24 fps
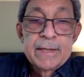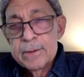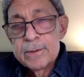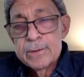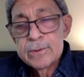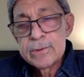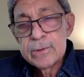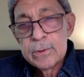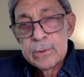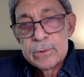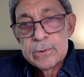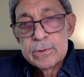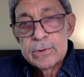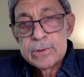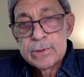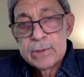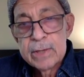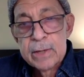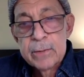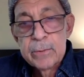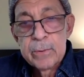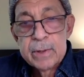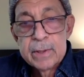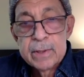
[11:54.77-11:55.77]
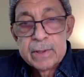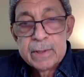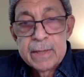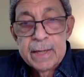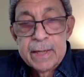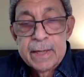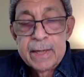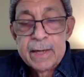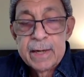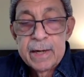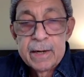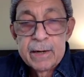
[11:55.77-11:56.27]
So stay well,
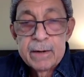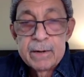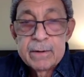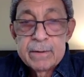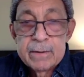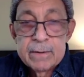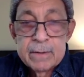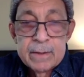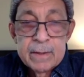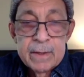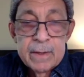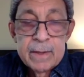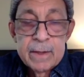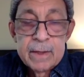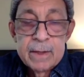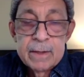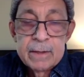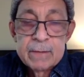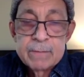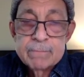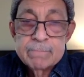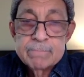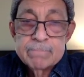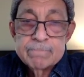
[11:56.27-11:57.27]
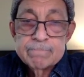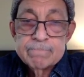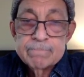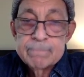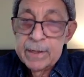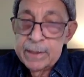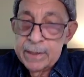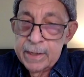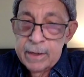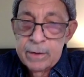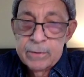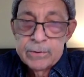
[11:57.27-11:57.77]
take care,
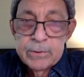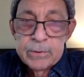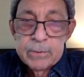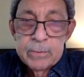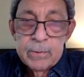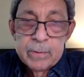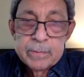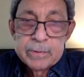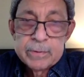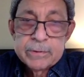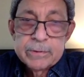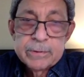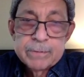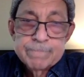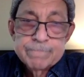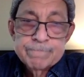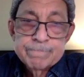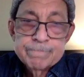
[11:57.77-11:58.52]
and count your marbles.